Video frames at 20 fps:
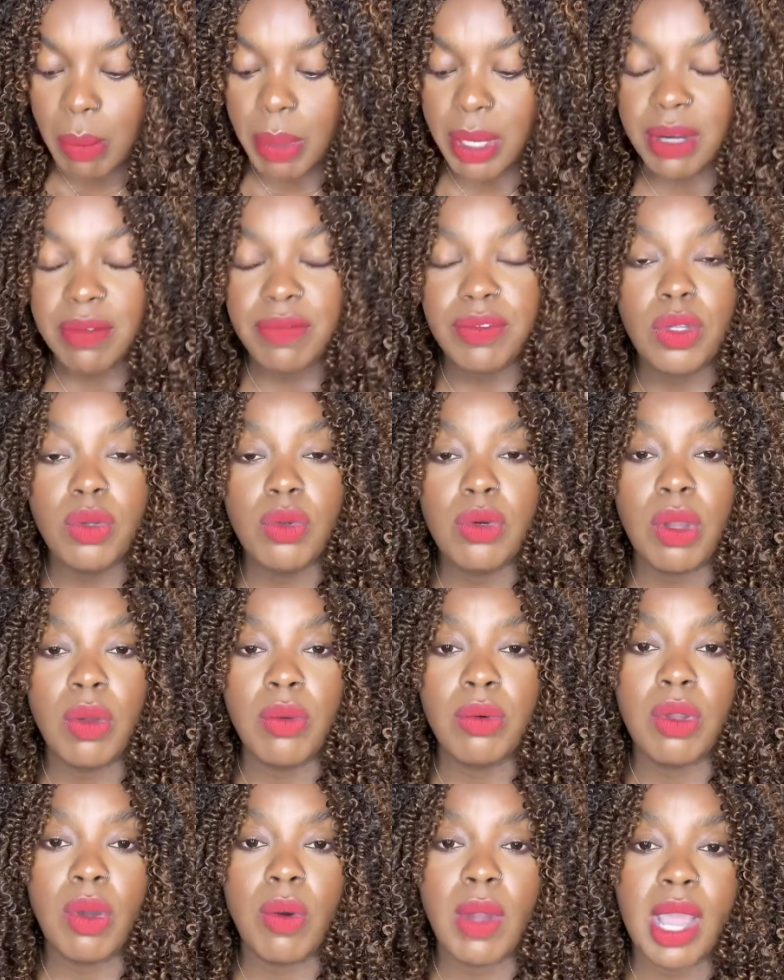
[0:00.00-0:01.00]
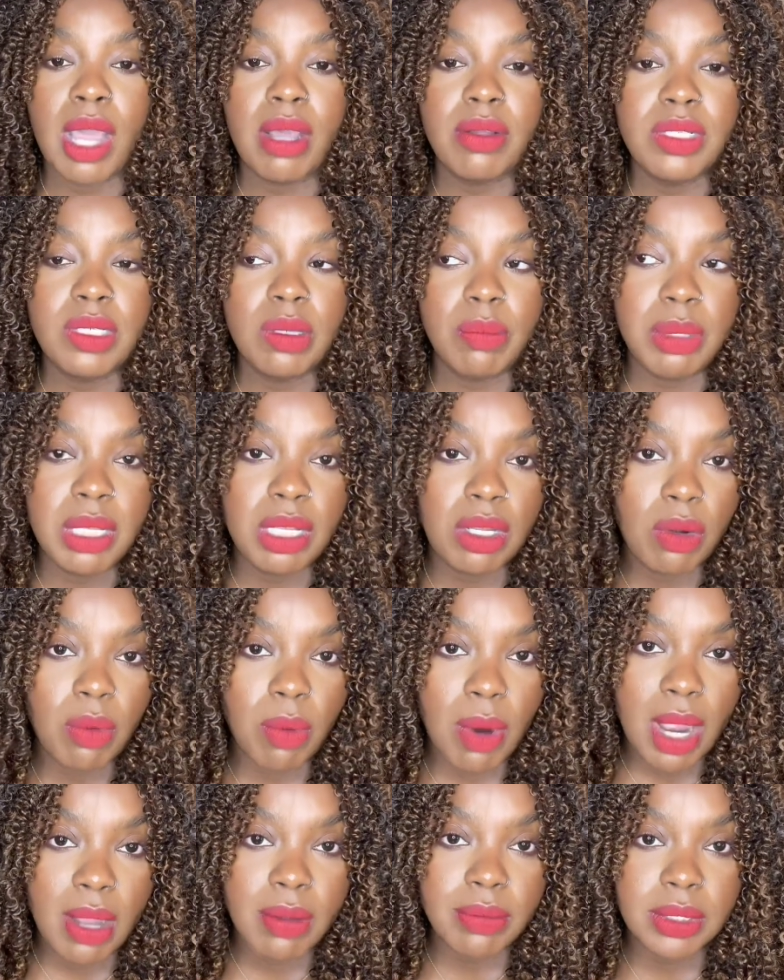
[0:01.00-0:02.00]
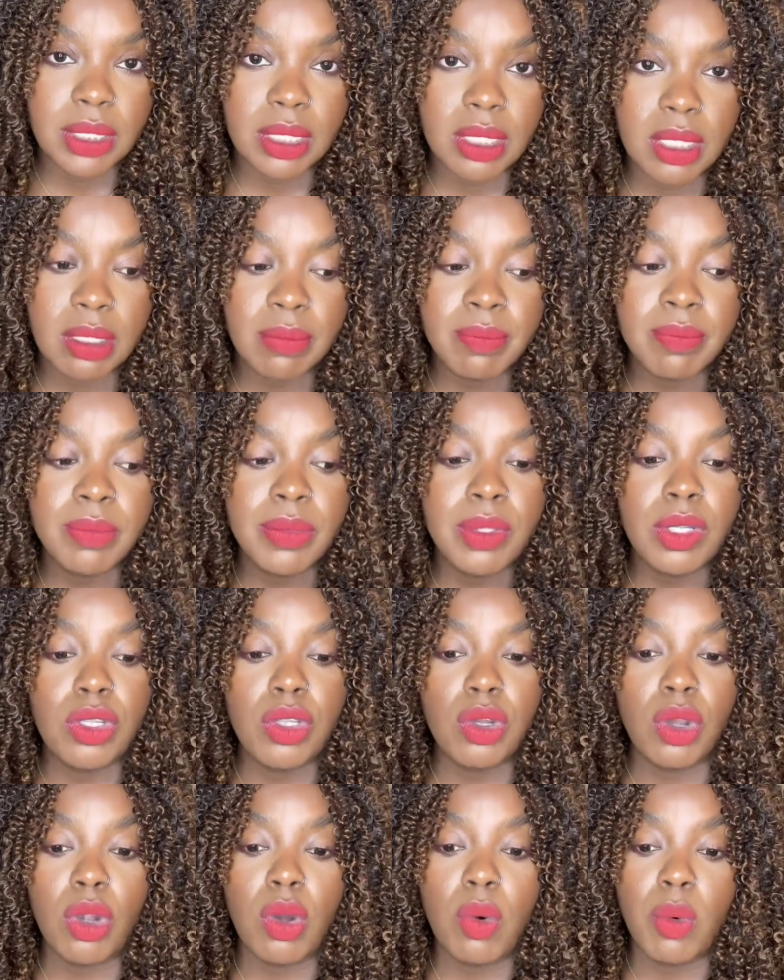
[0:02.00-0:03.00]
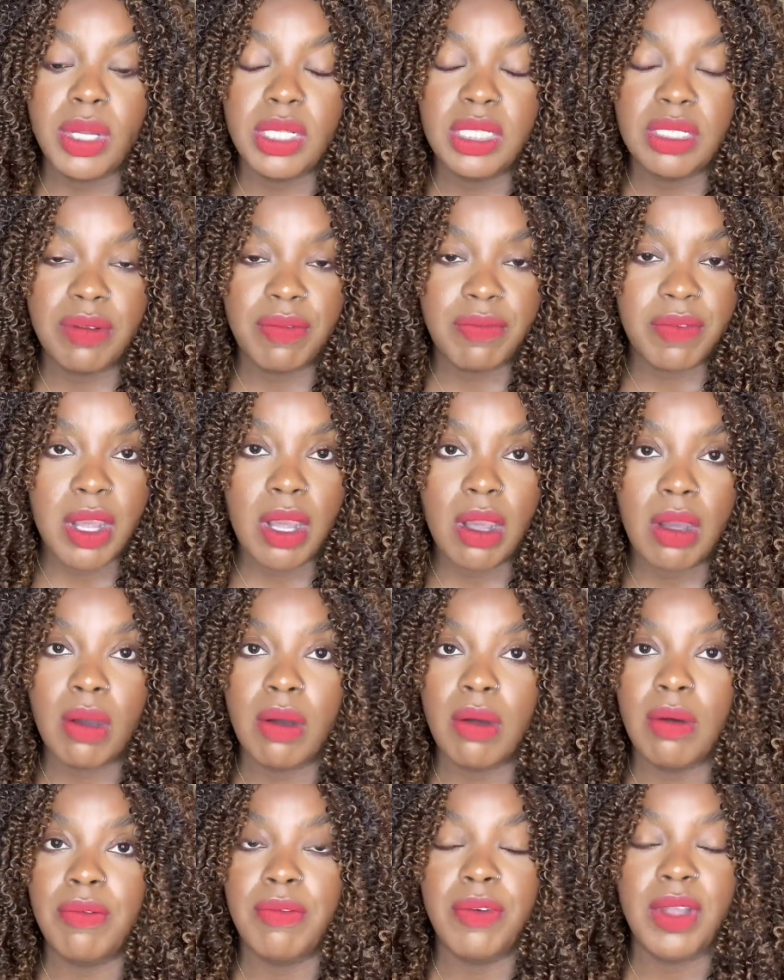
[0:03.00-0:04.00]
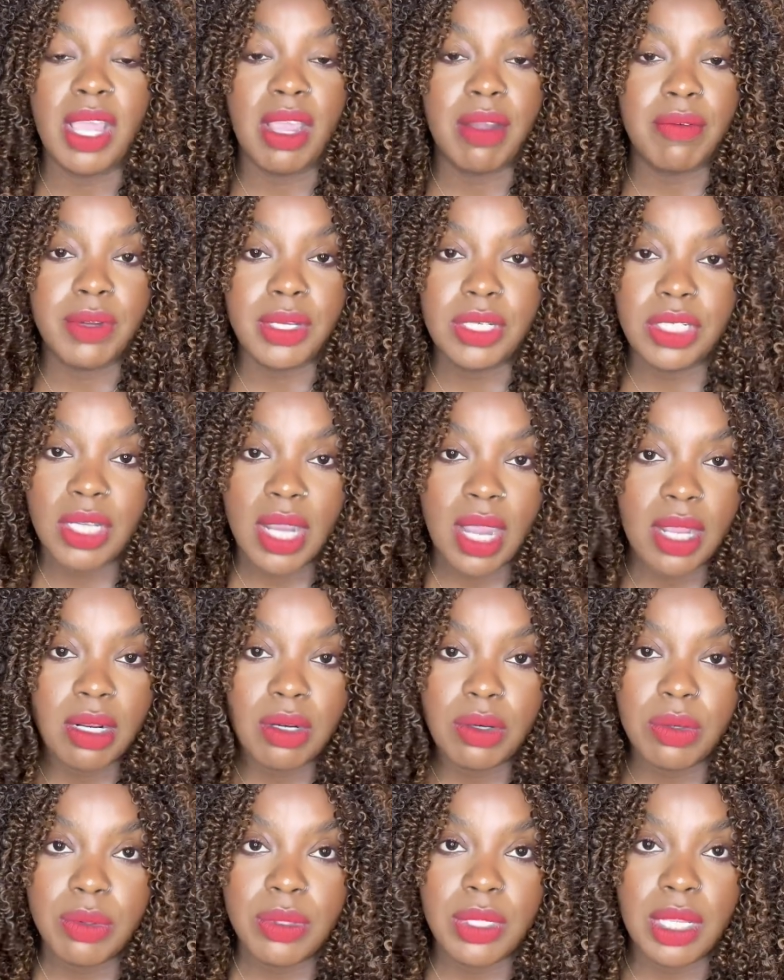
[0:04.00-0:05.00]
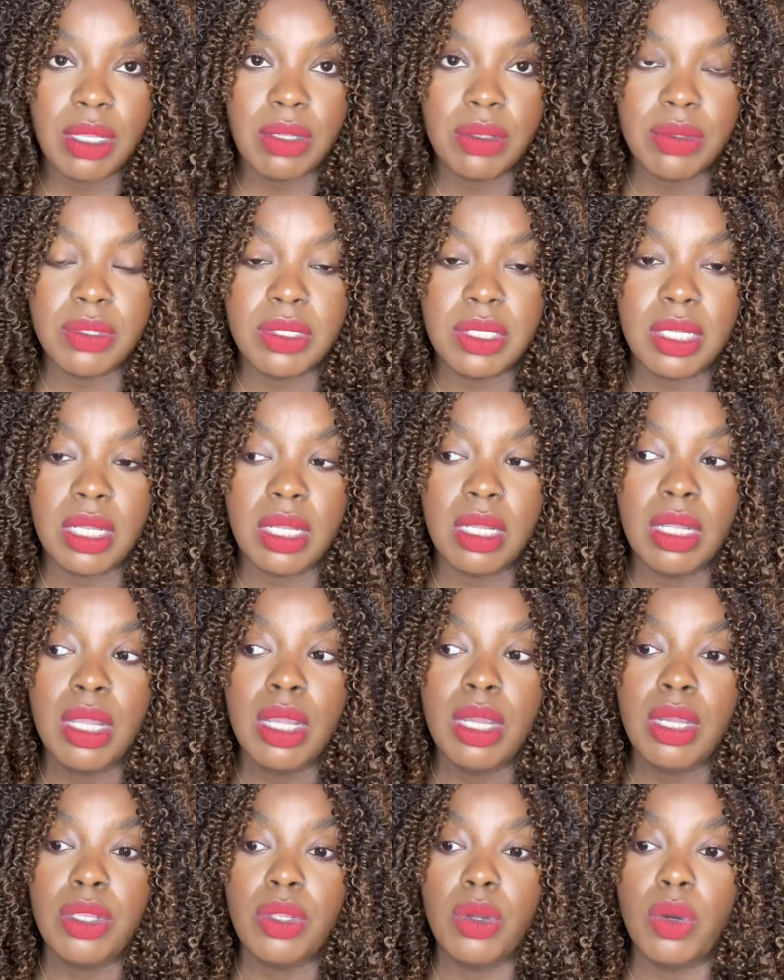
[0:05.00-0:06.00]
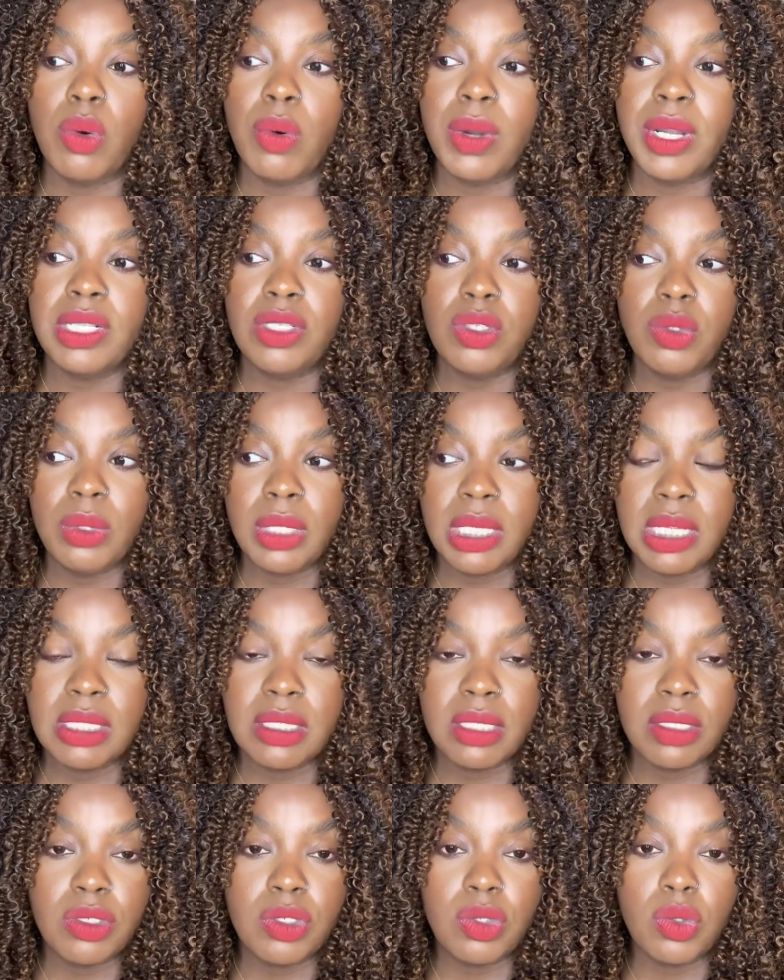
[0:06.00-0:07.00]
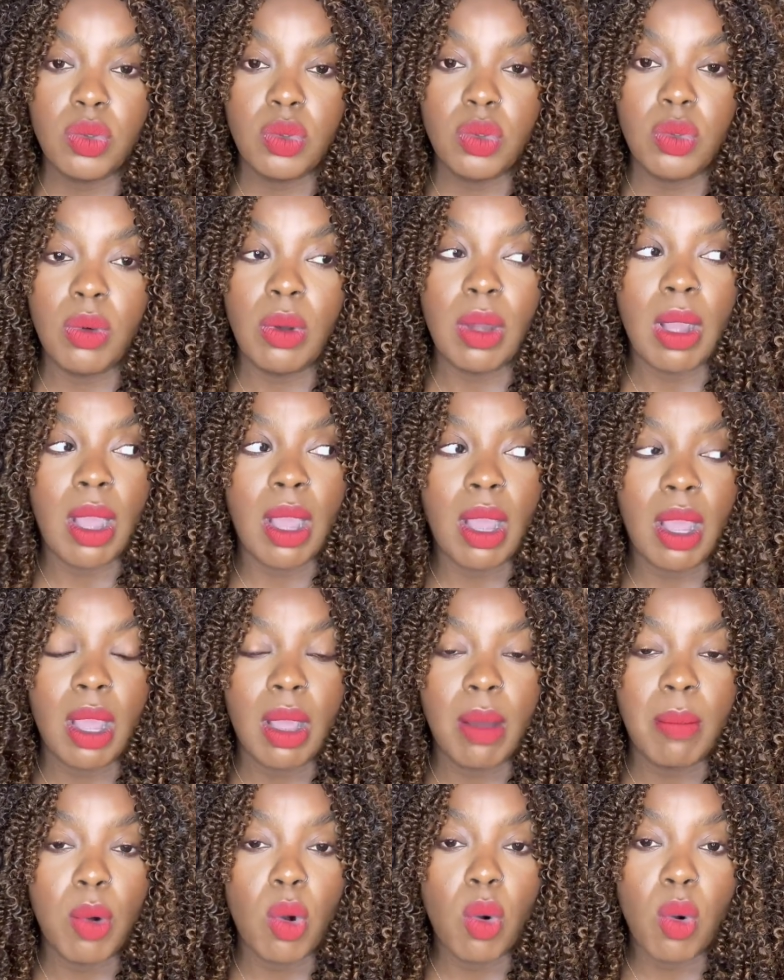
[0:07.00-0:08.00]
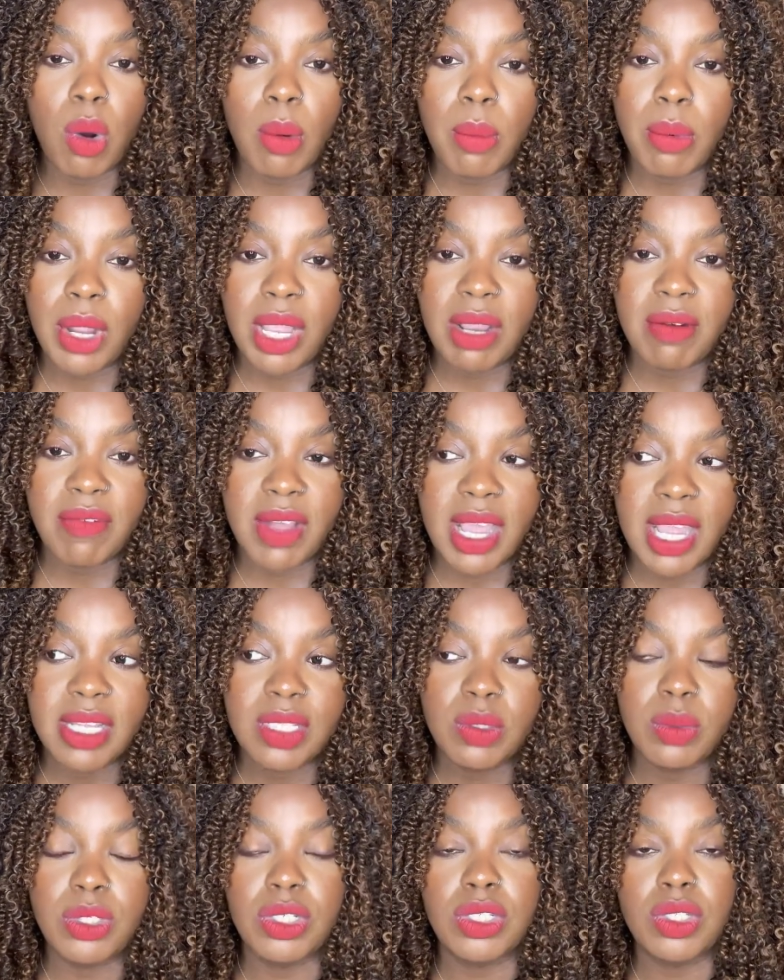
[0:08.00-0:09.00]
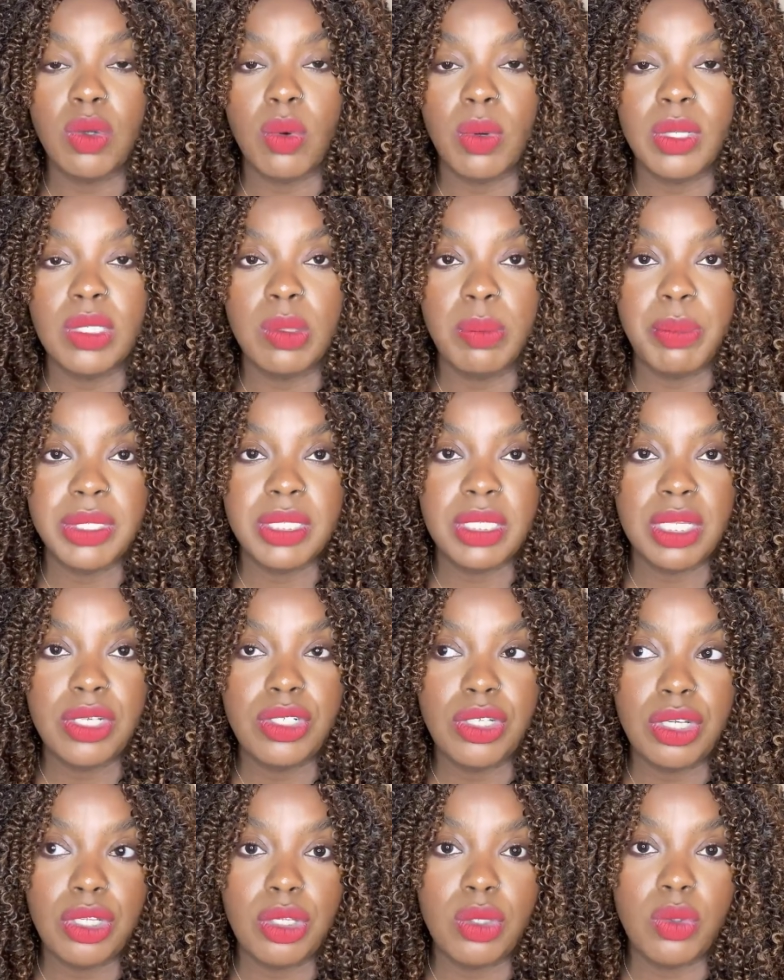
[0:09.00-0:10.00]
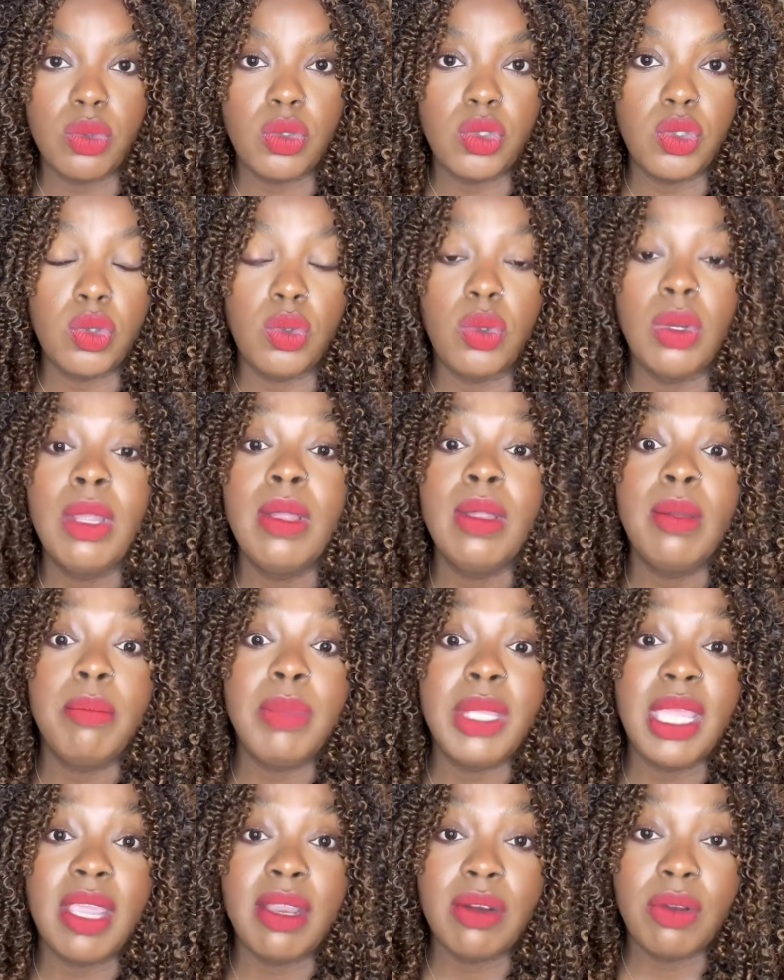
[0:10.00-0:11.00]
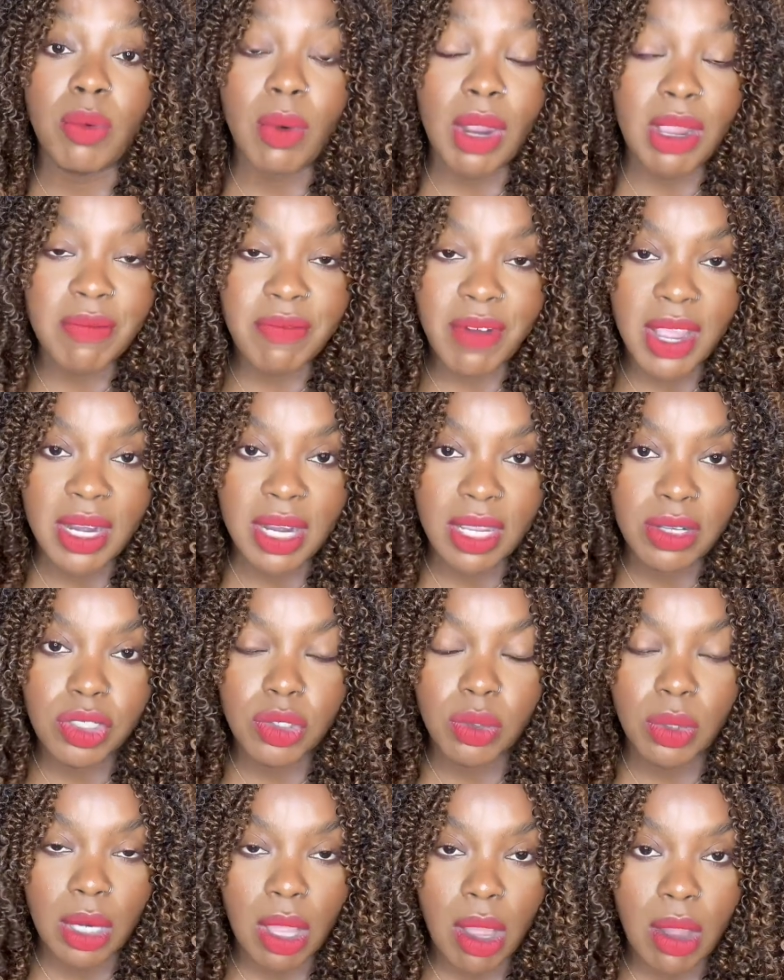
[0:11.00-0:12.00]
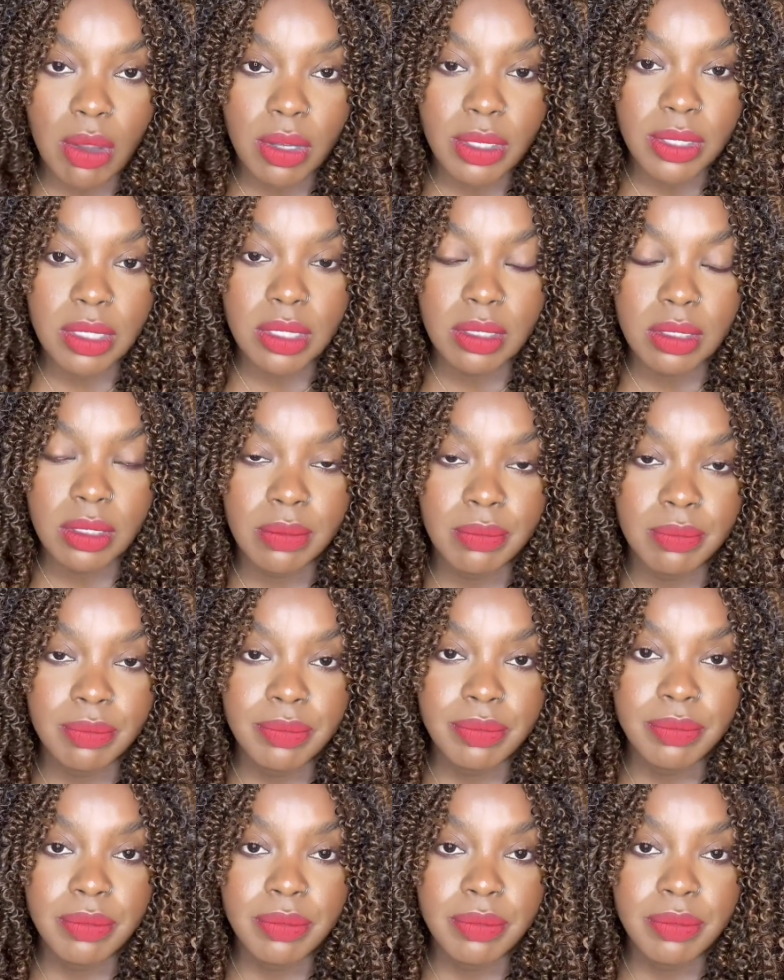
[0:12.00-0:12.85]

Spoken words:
But if you don't know how to be grounded, you're going to fall for every shiny new thing you see. You're going to listen to horrible advice, which is going to position you to be at great financial loss.